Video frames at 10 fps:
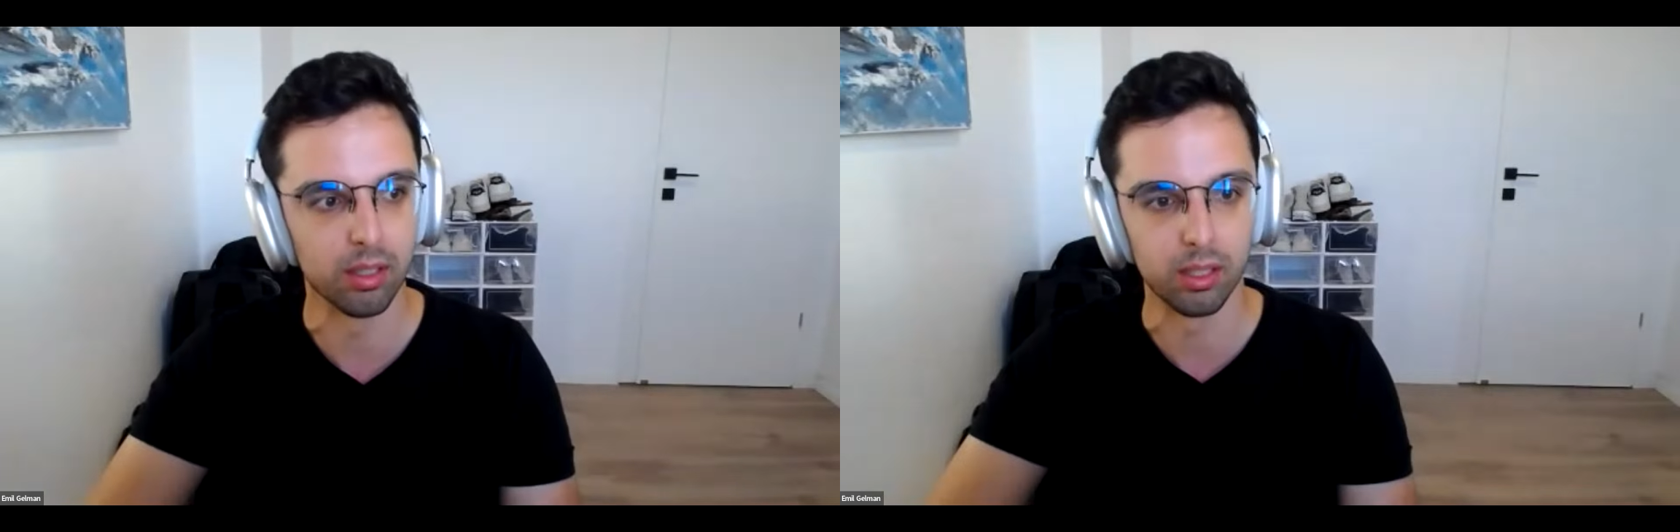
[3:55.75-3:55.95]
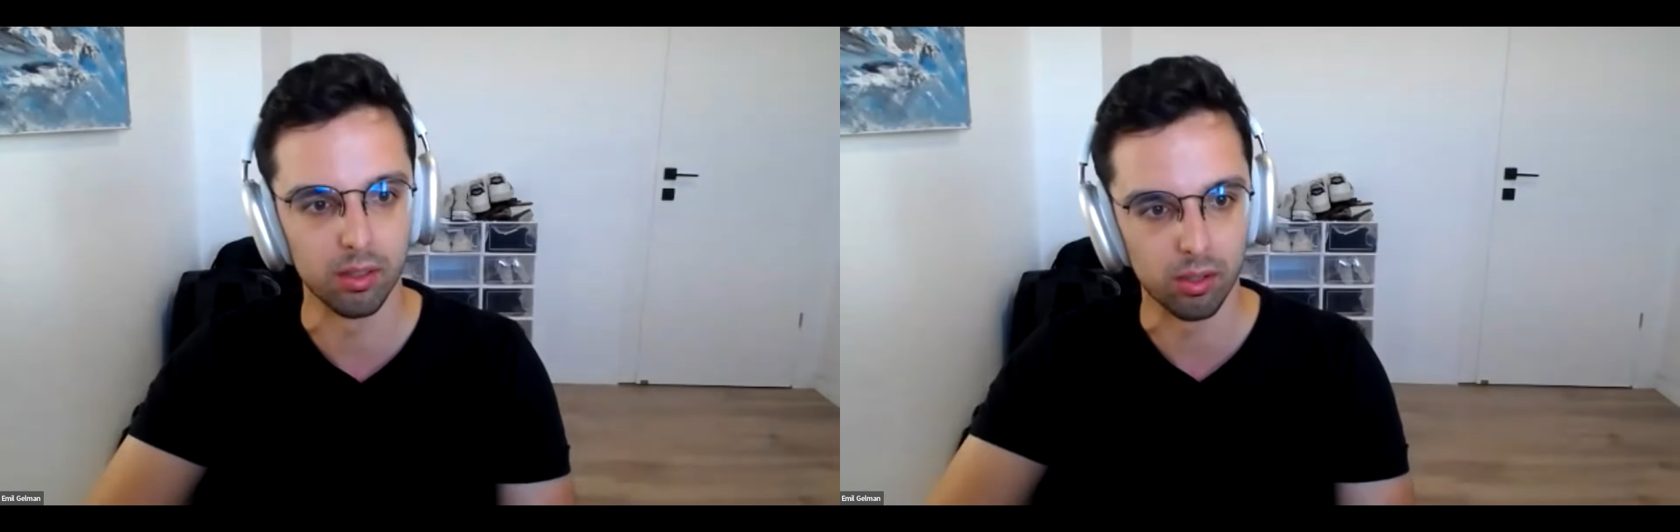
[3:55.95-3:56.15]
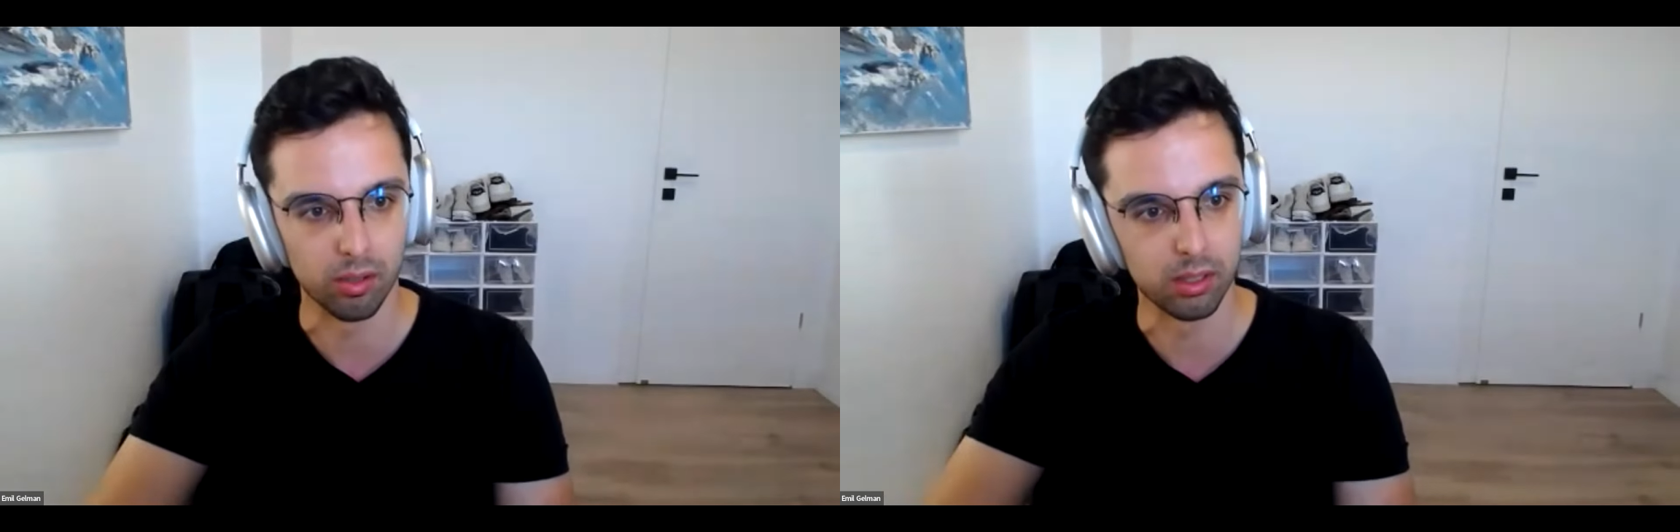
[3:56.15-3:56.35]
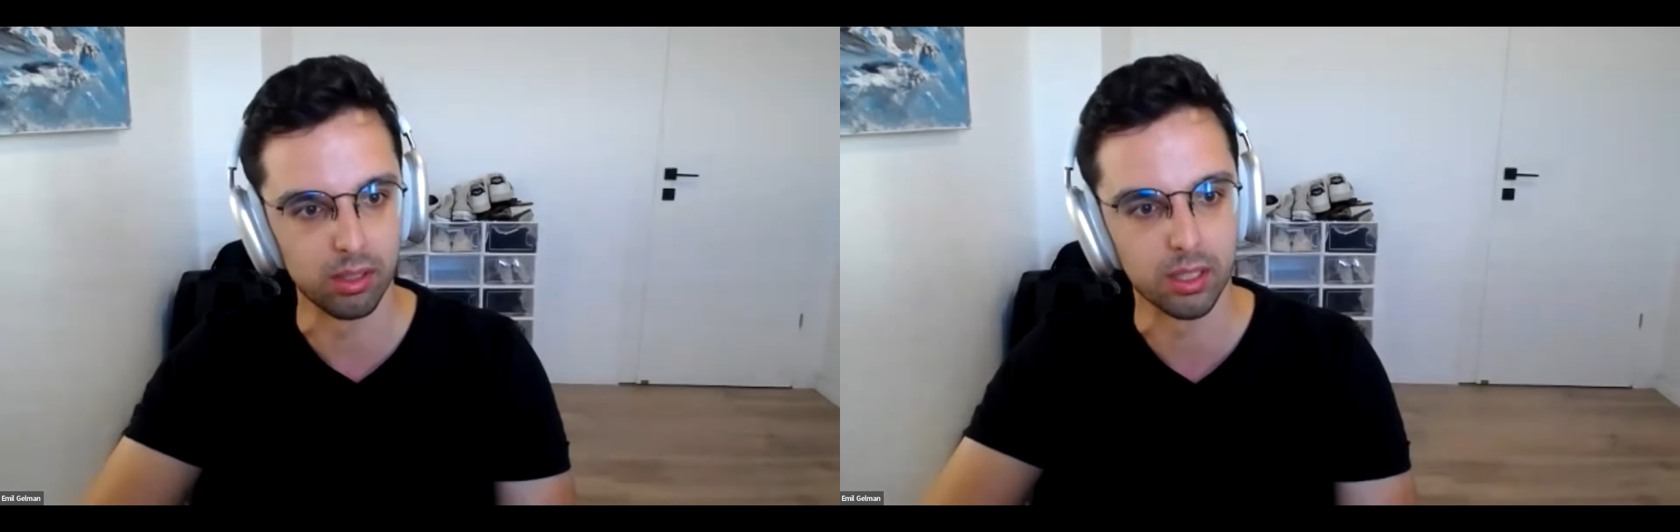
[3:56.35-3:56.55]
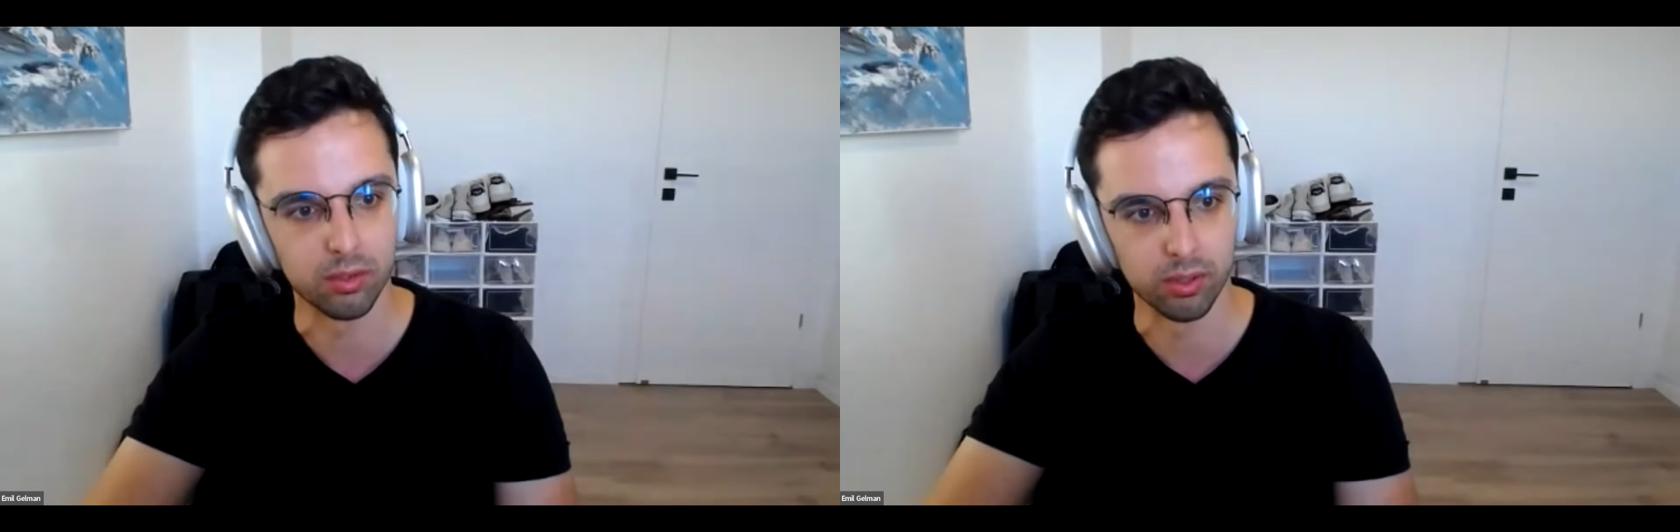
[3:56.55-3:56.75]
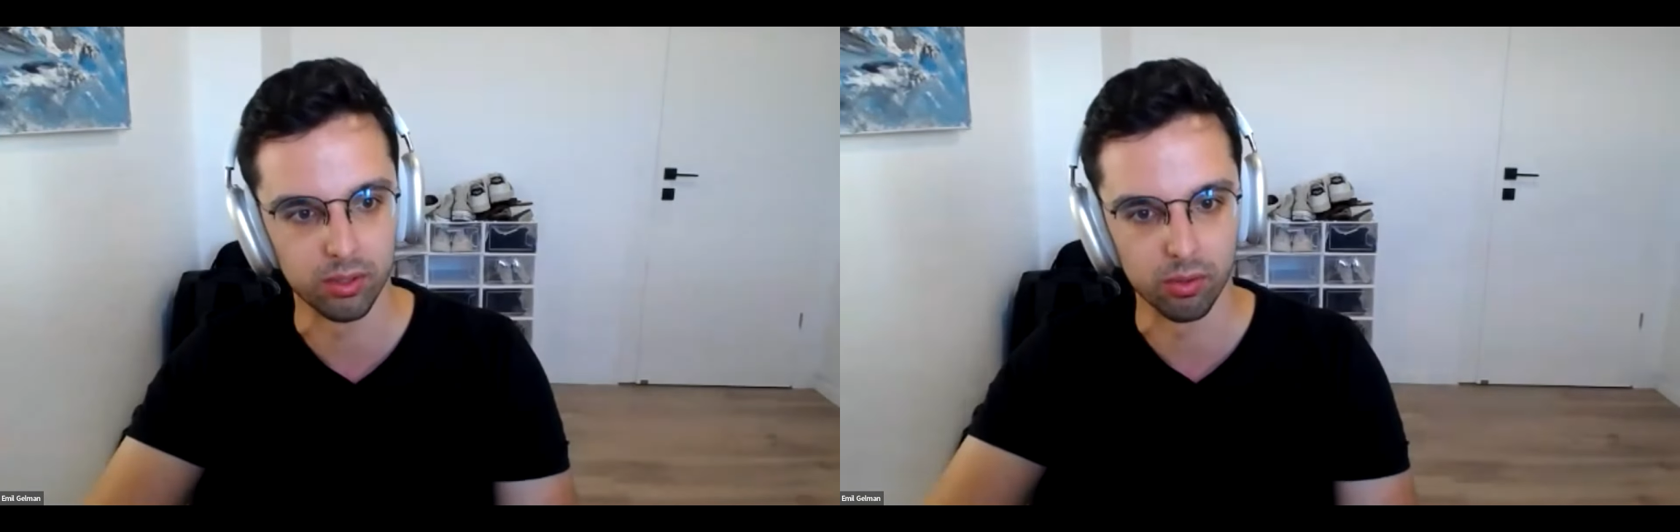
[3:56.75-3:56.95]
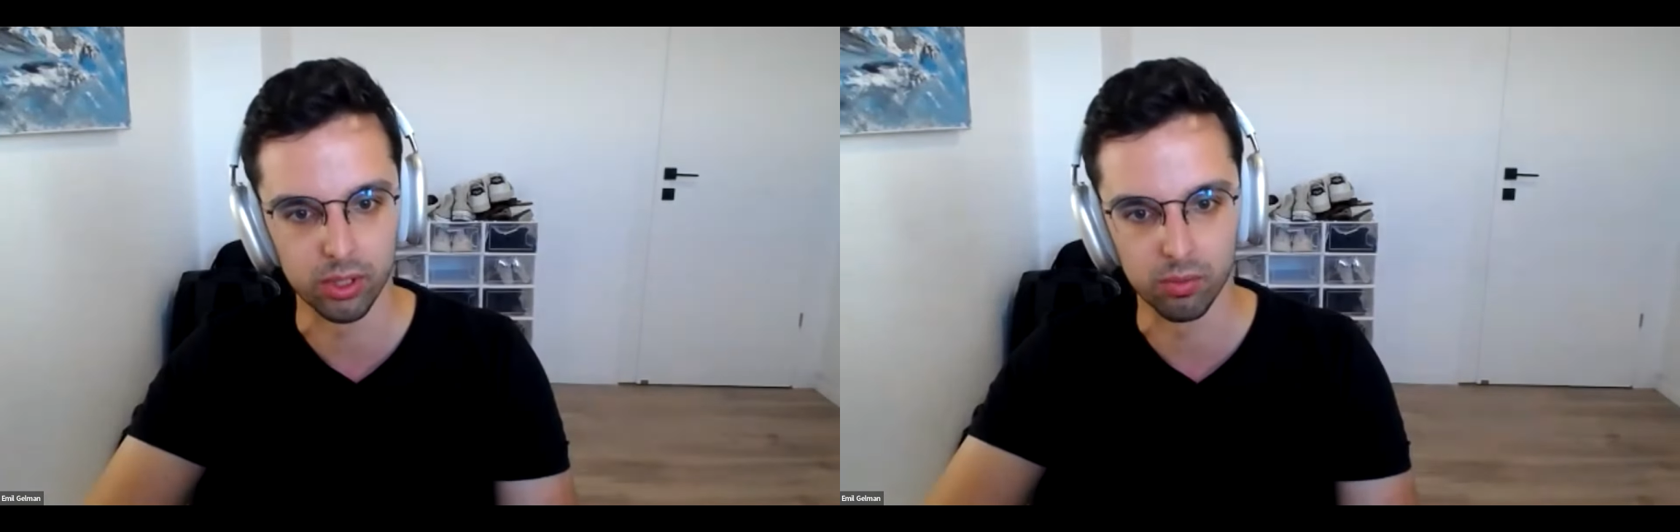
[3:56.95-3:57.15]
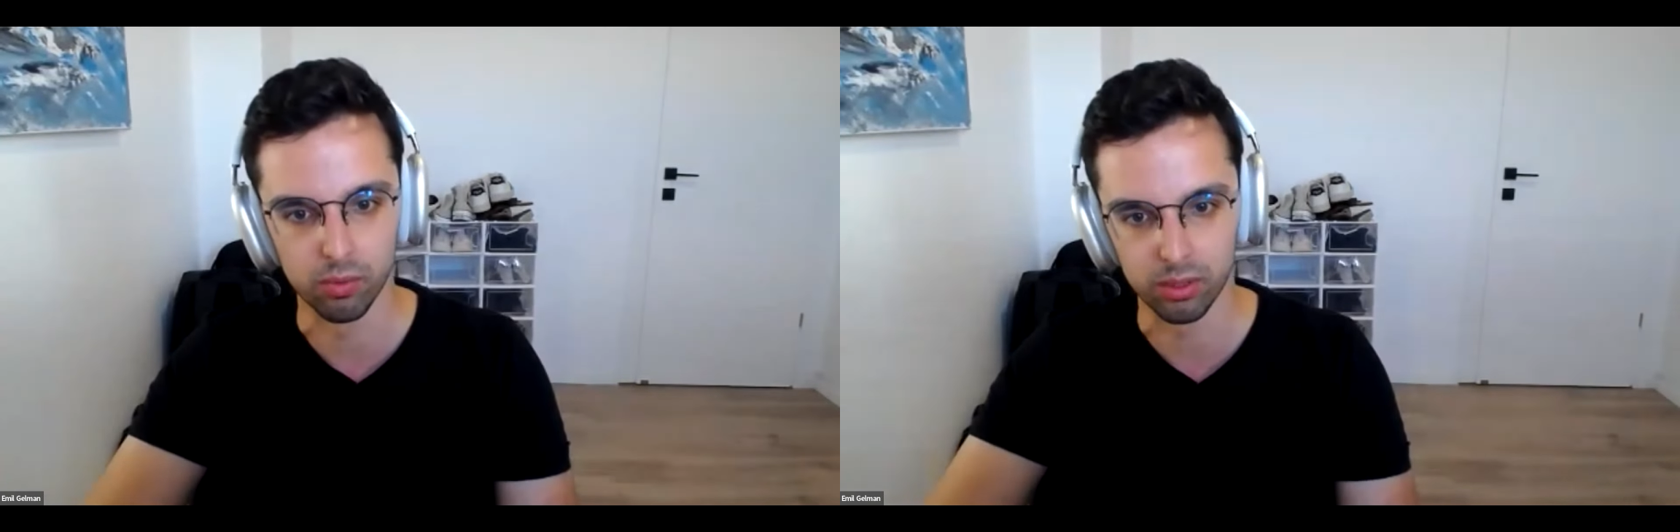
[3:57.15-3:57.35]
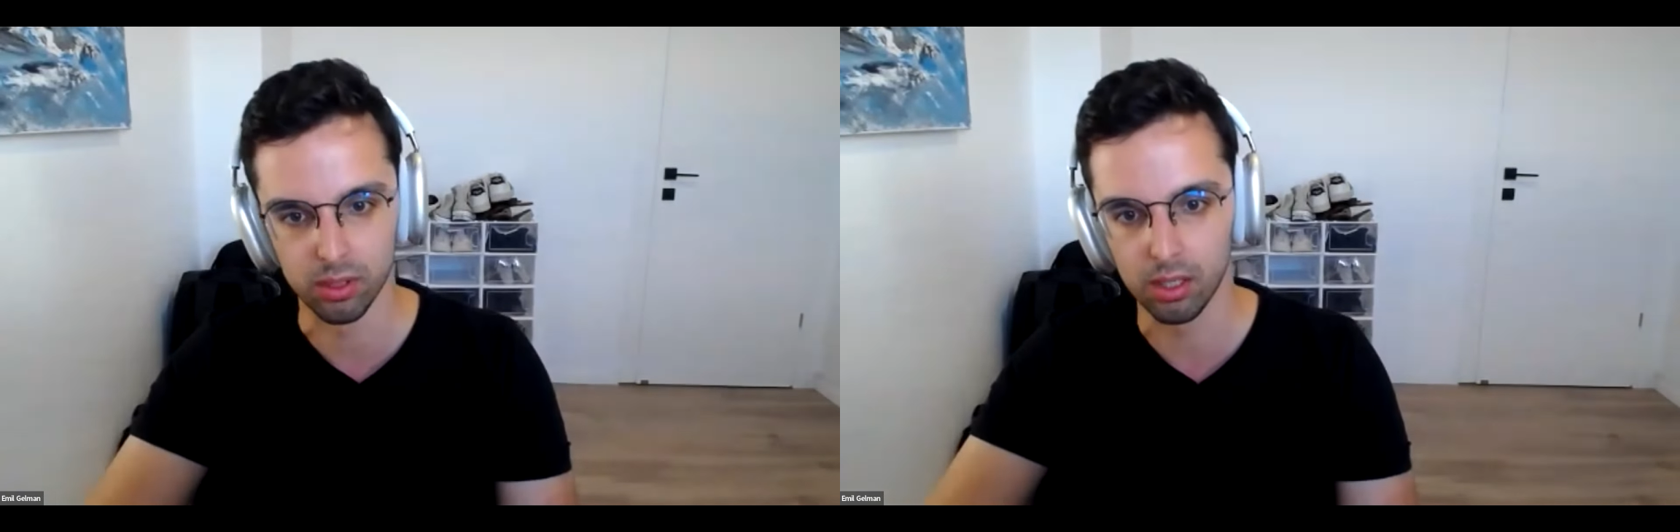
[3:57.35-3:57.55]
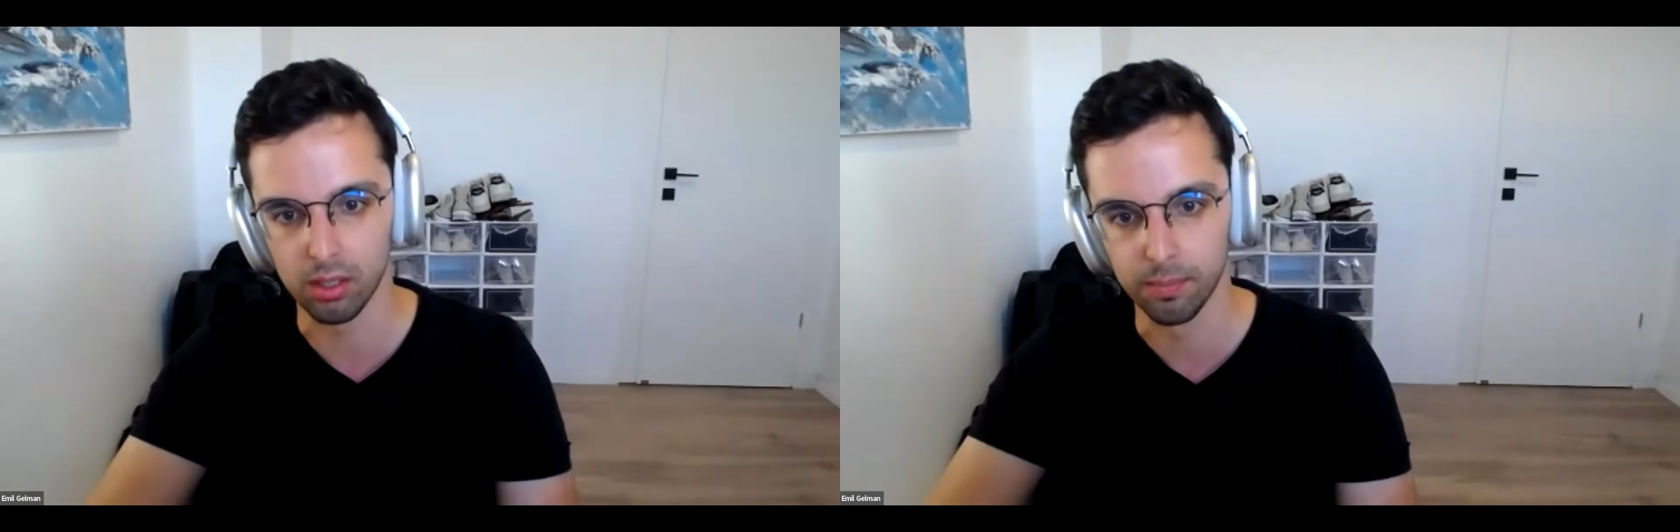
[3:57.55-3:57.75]
until all the DNS resolution was
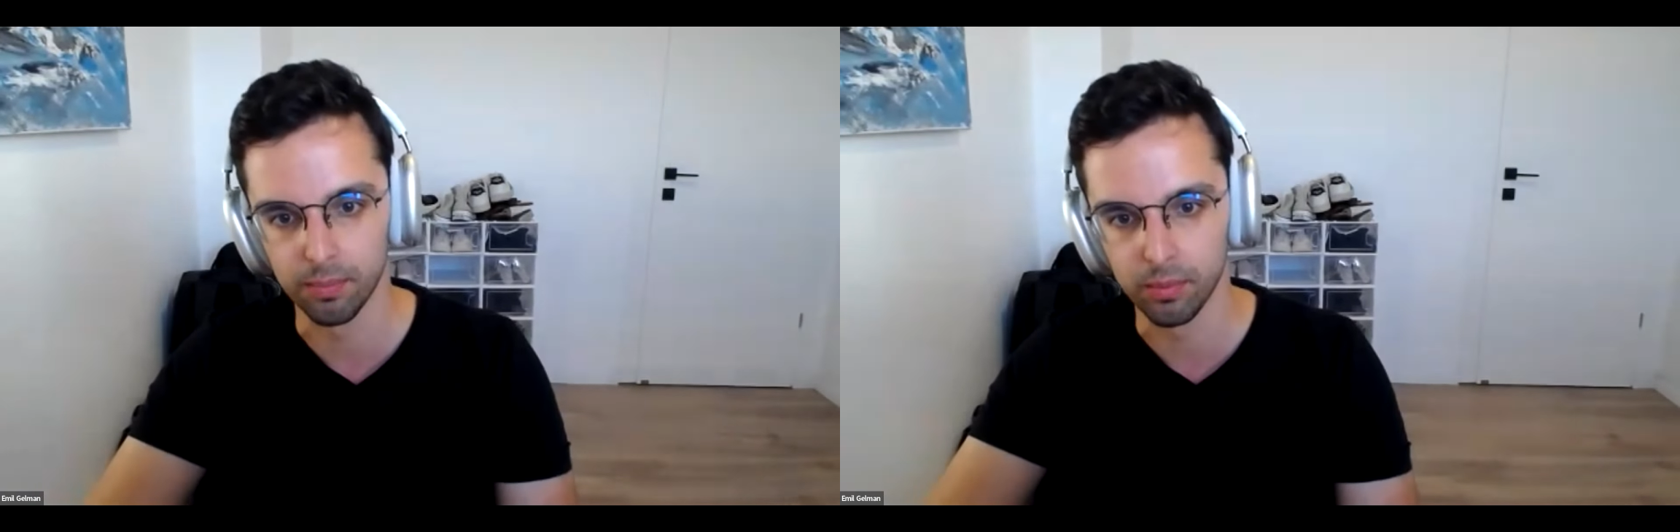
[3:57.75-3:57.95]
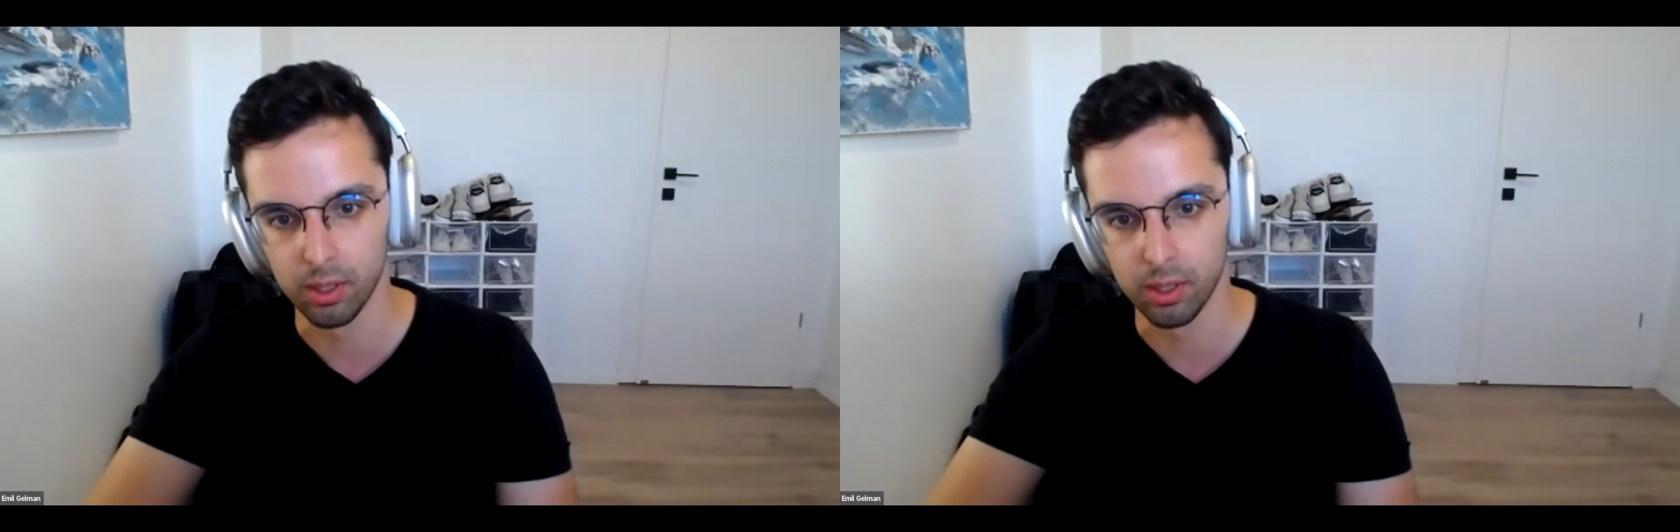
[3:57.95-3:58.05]
done.